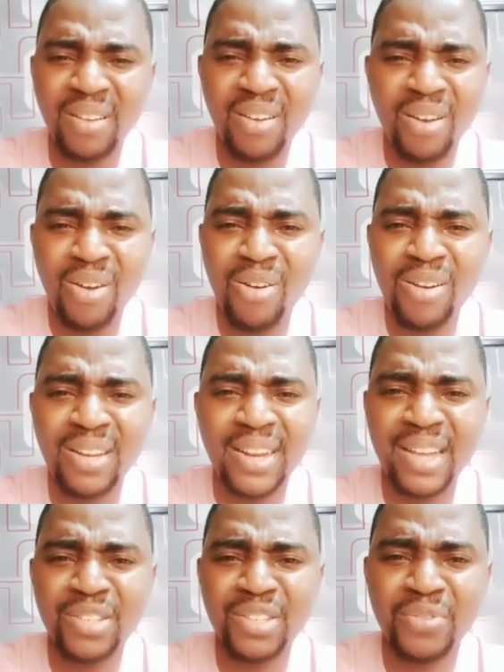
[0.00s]
all
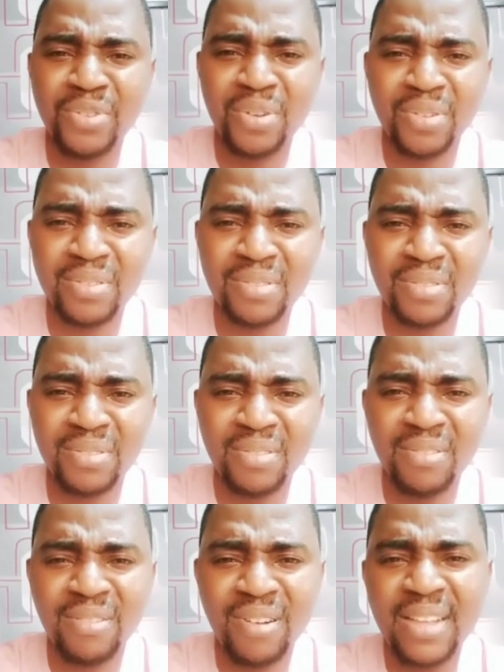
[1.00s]
leaders of thought,
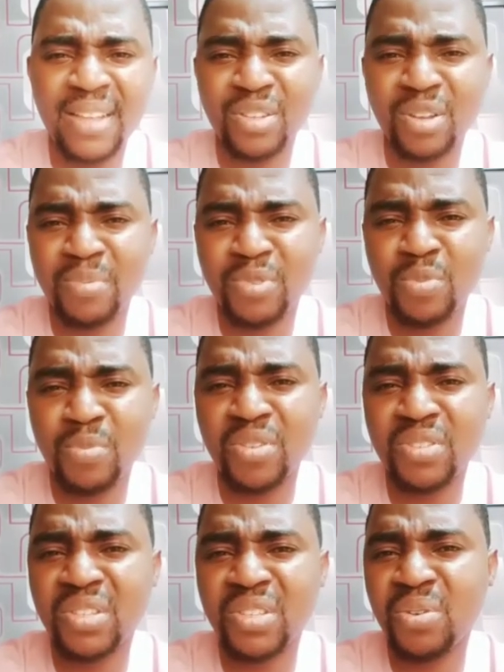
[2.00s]
rise up to
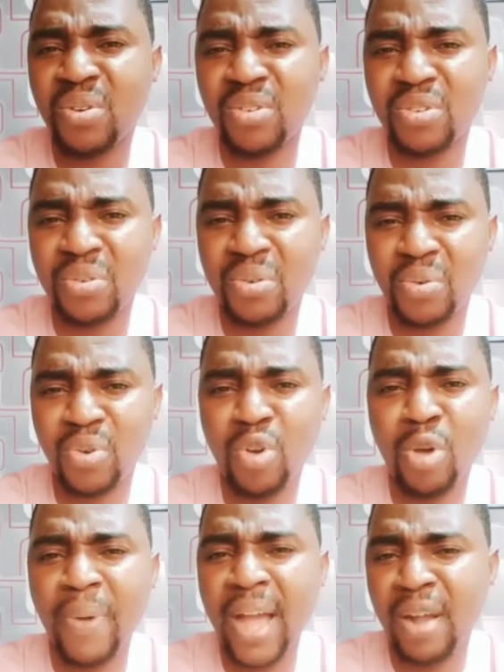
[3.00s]
mosquito control.
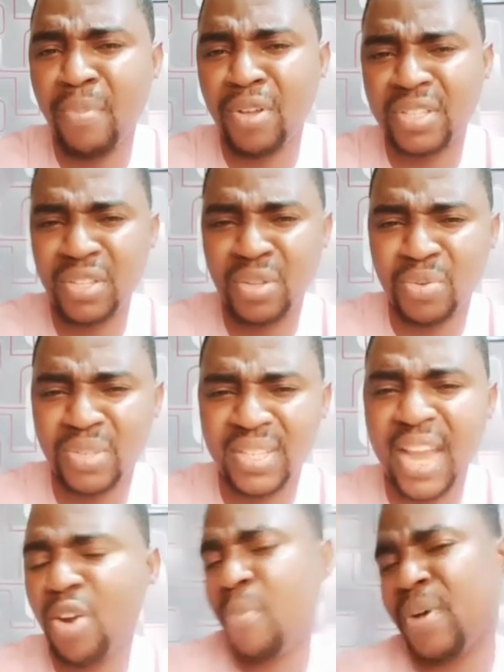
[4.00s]
Roll back mosquito.
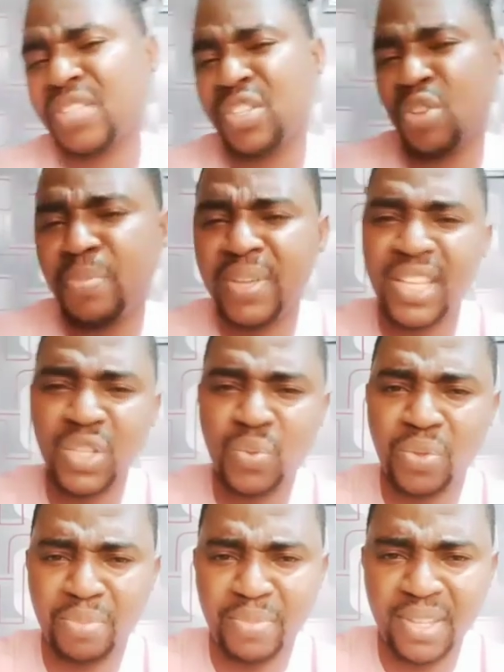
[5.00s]
Zero mosquito begins
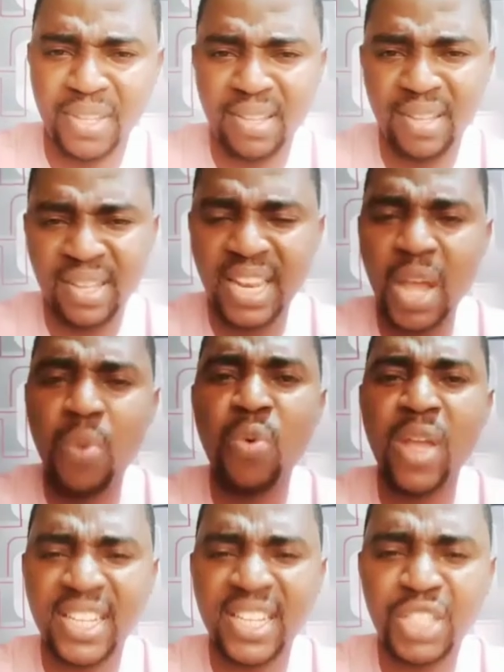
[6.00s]
with me. Then
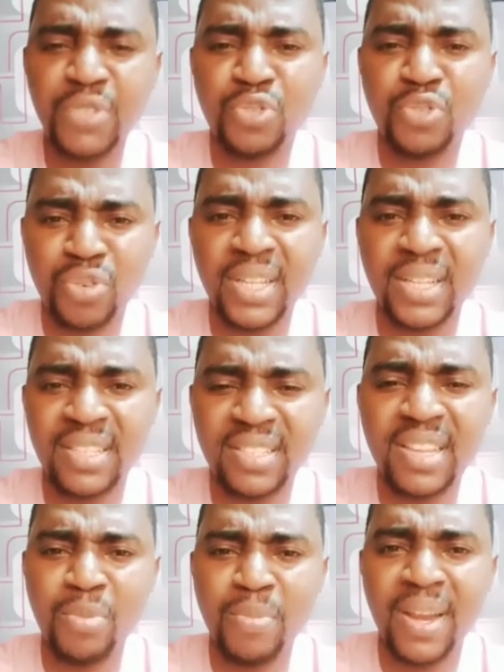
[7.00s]
we achieve truly
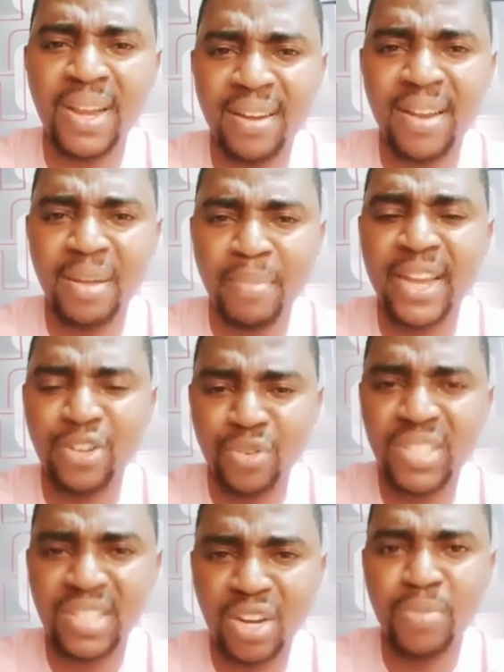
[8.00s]
zero malaria by
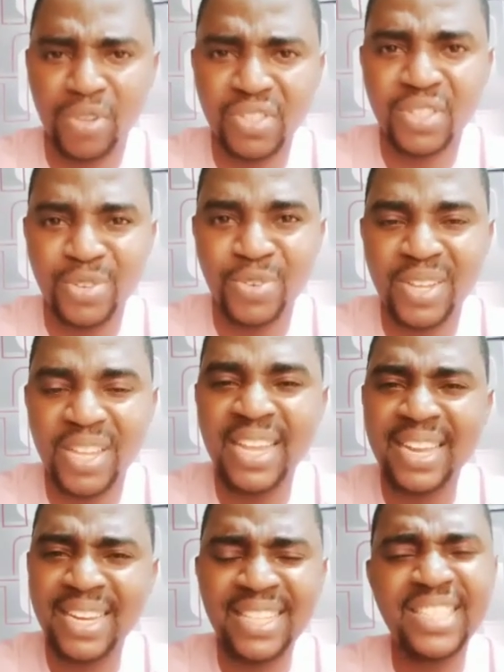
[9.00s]
doing zero mosquito.
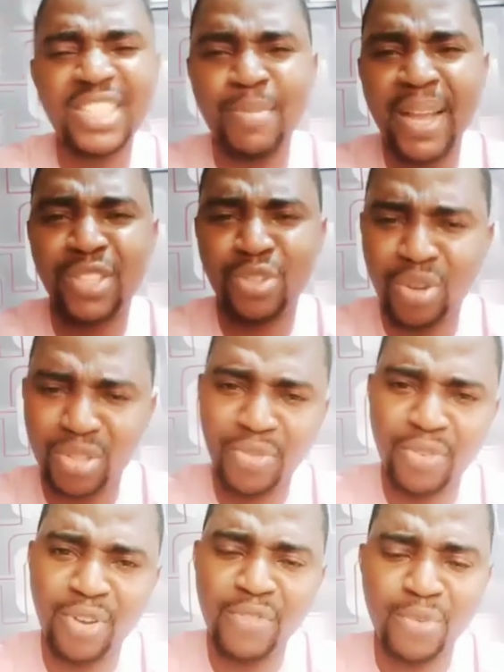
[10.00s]
This is my thought
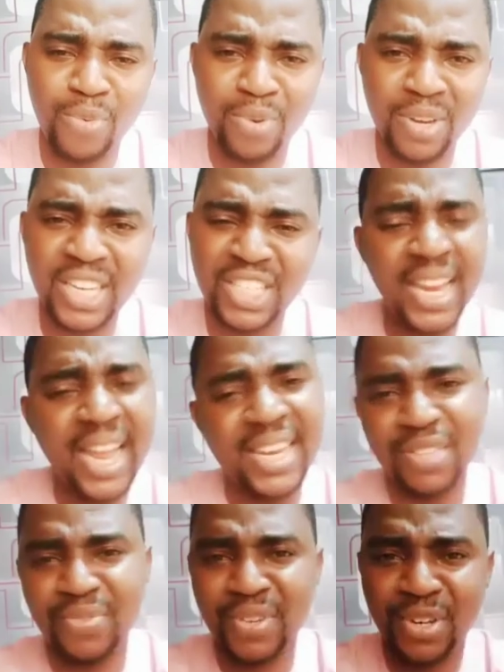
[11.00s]
for everyone. Share
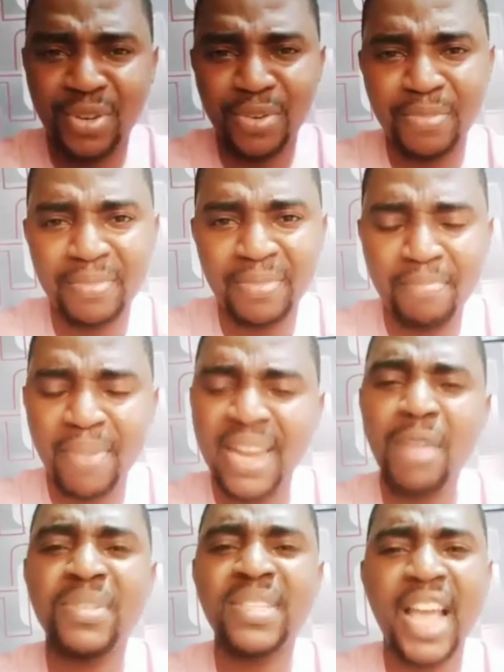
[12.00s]
this video. My
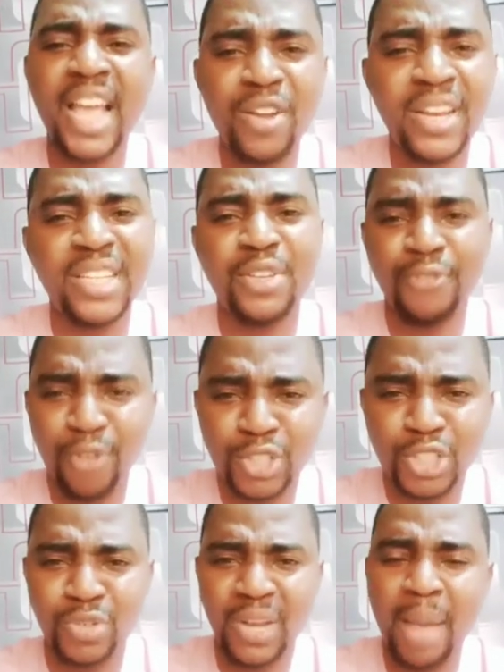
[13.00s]
name is Ayodeji
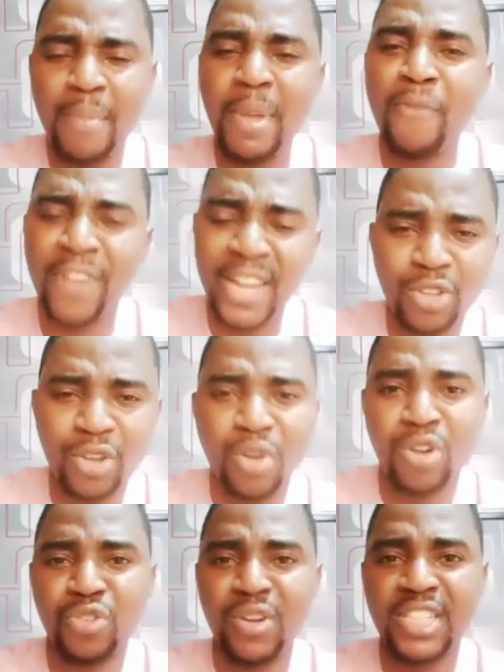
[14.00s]
Fortune. I'm a vector
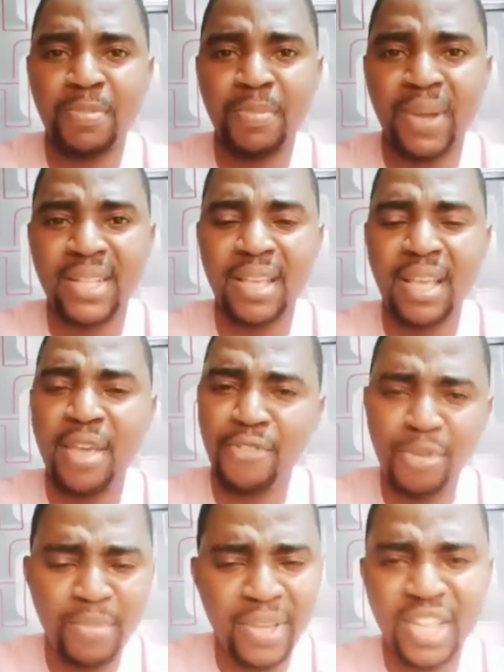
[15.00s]
control expert,
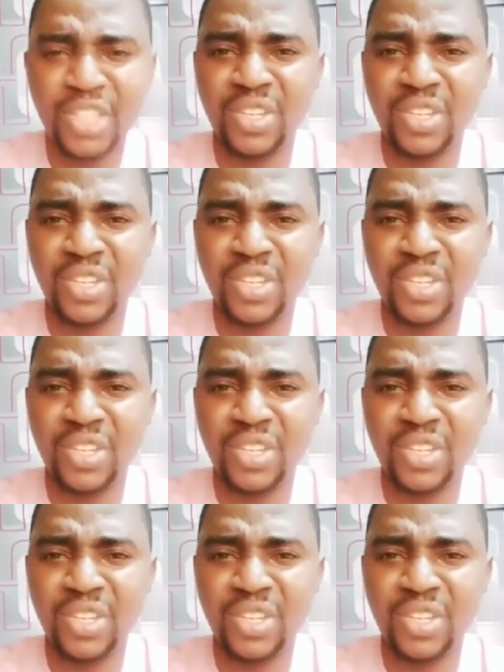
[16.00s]
fumigation